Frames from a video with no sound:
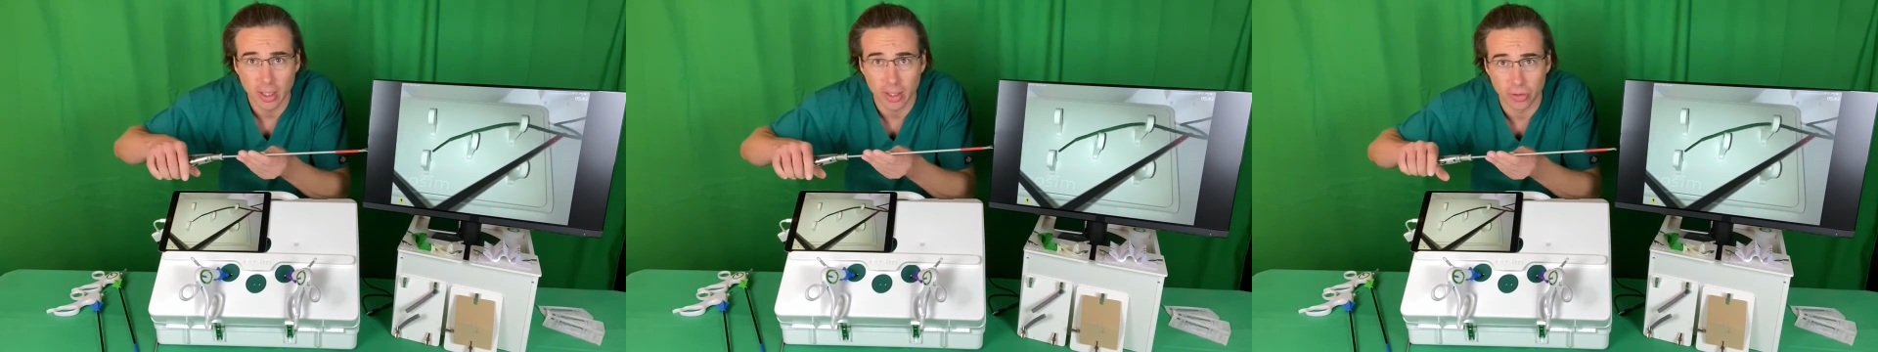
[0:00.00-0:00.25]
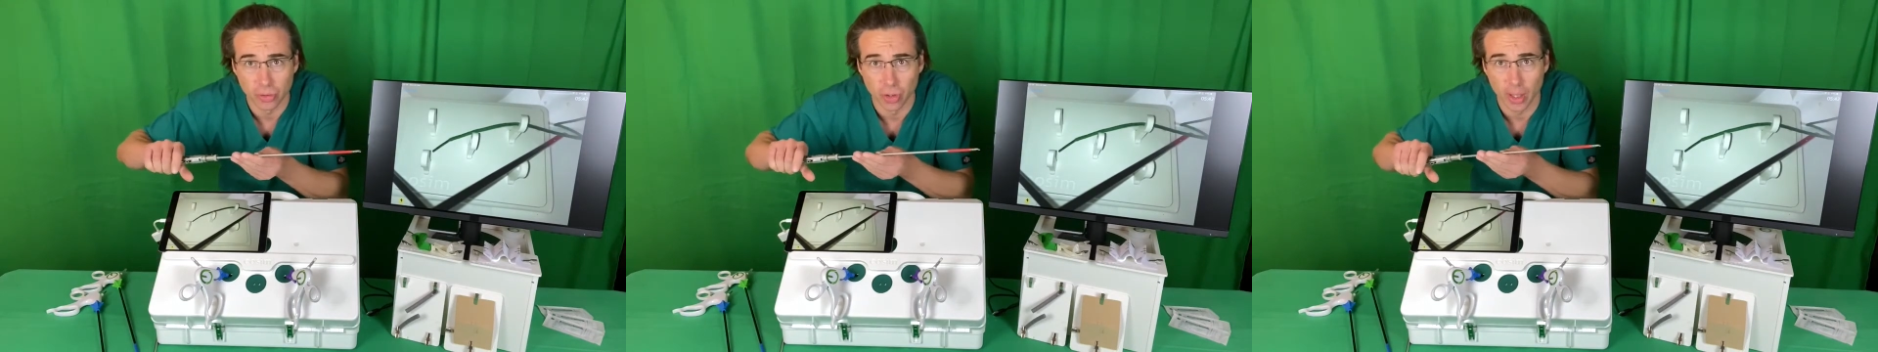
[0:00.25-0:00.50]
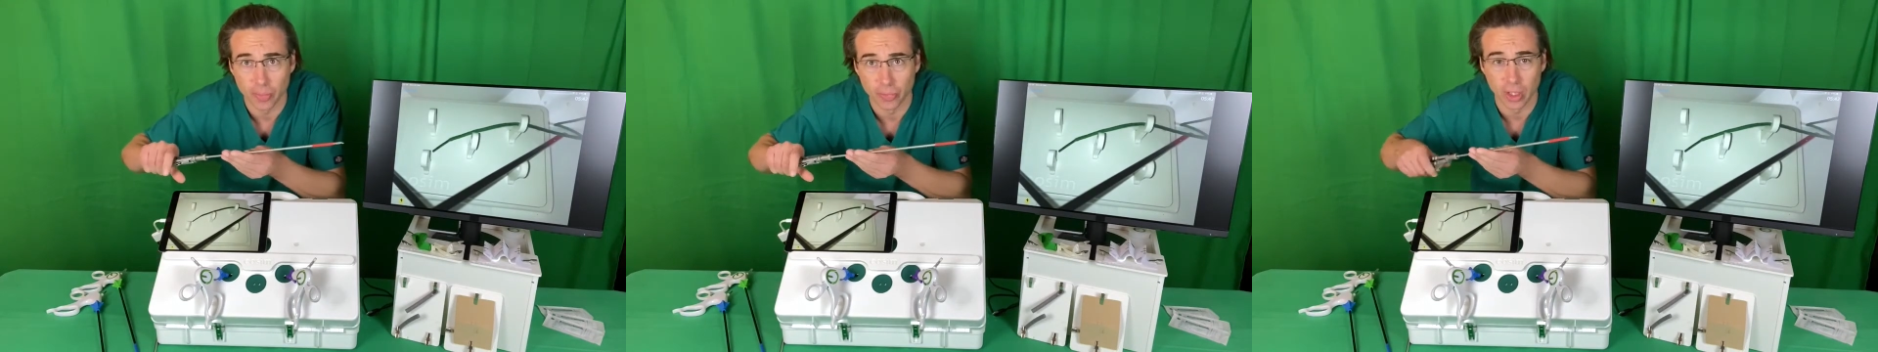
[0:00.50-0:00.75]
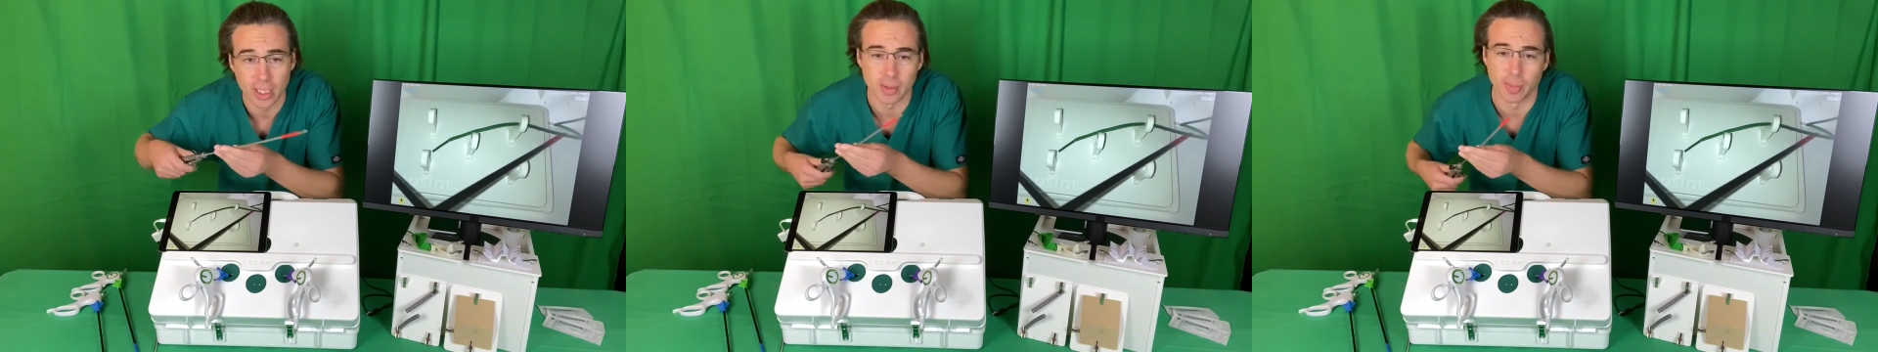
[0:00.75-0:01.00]
grip and
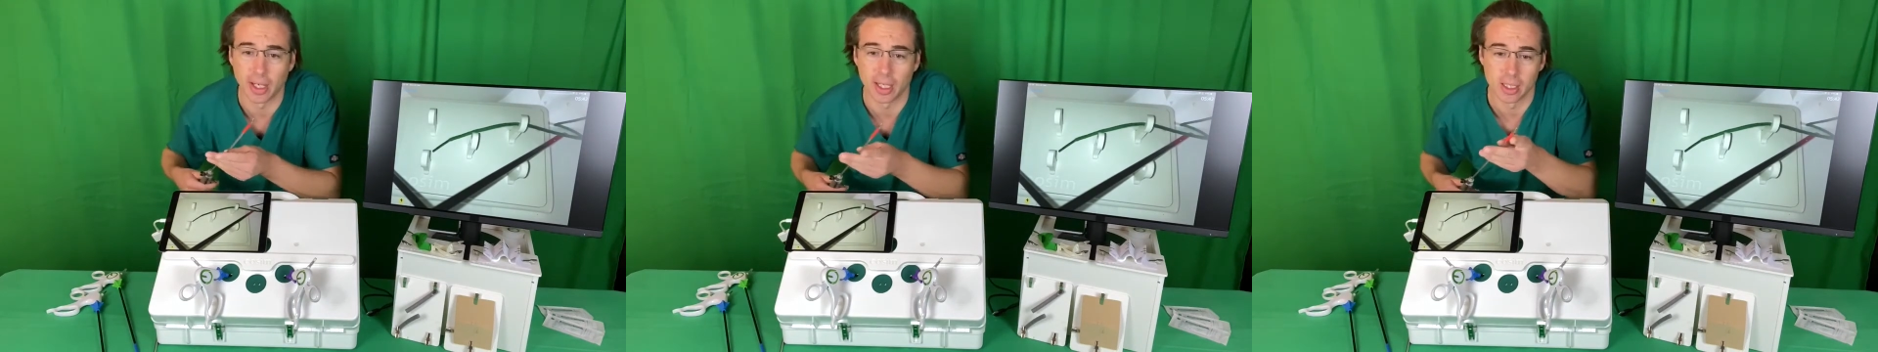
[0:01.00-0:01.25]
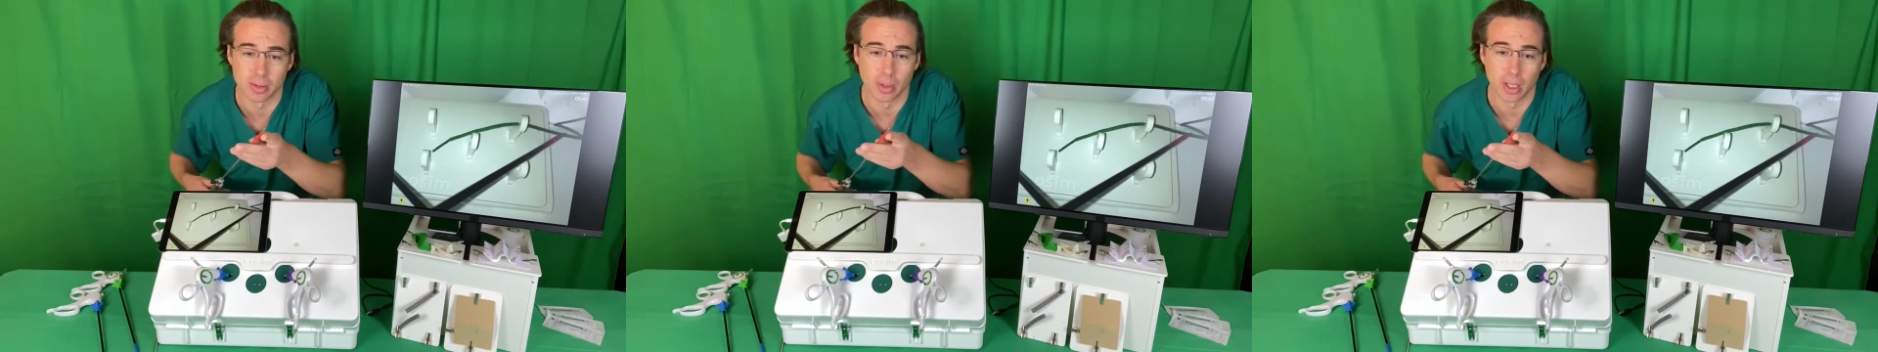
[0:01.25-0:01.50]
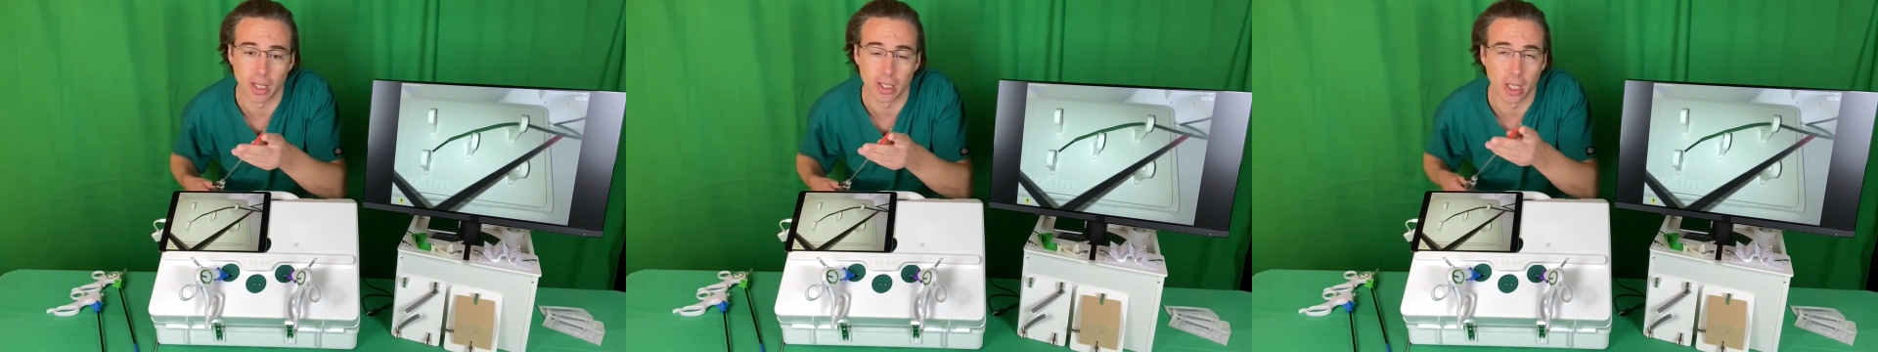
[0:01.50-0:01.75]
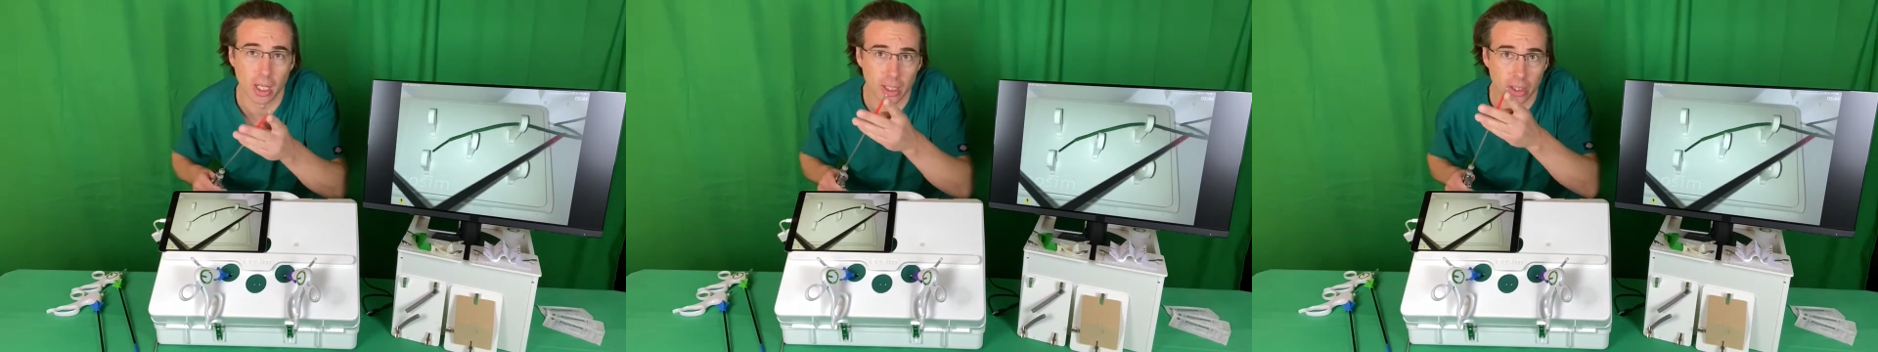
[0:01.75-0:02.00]
release mechanism
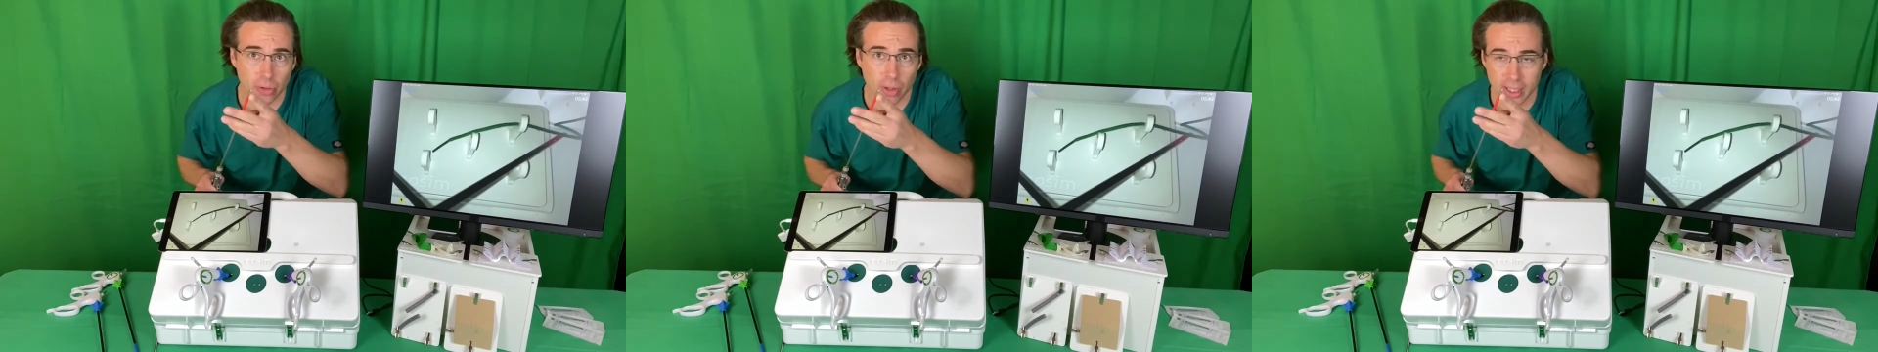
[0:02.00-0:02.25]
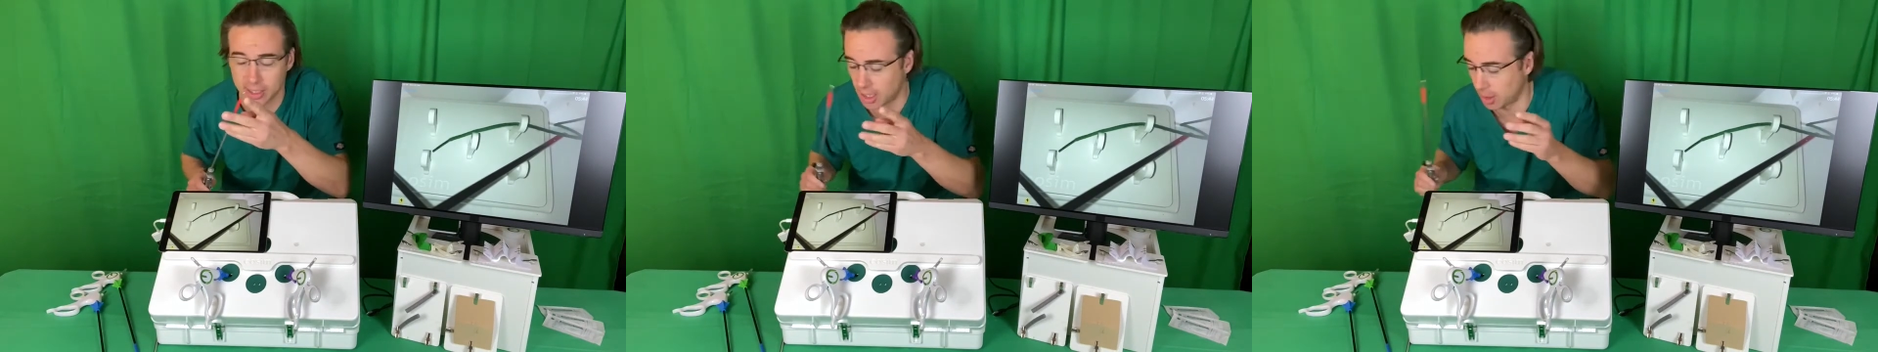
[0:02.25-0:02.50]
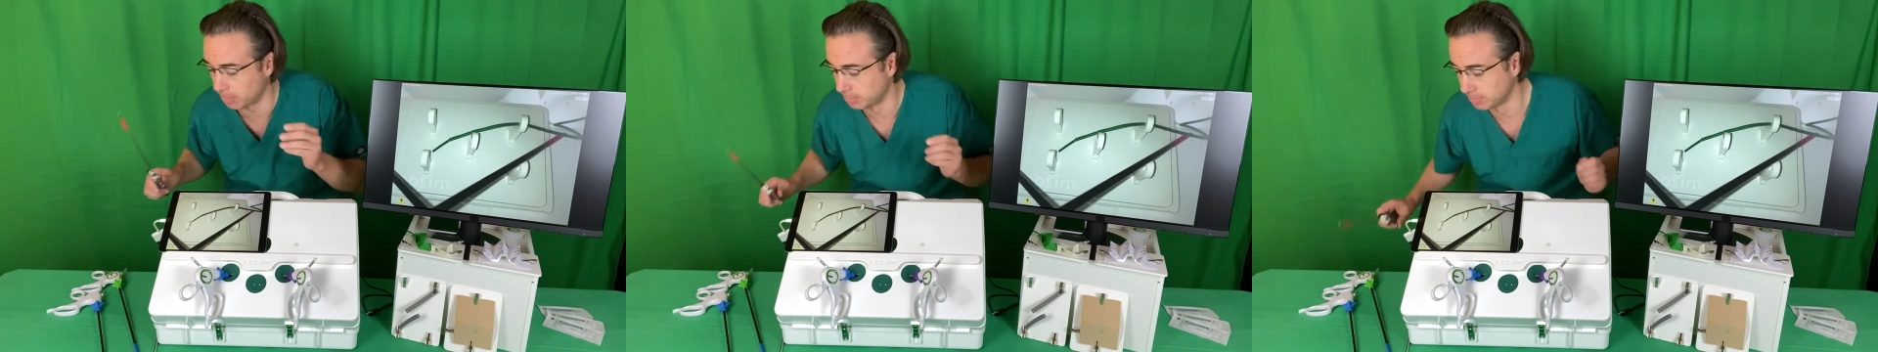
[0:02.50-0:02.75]
and a great tip.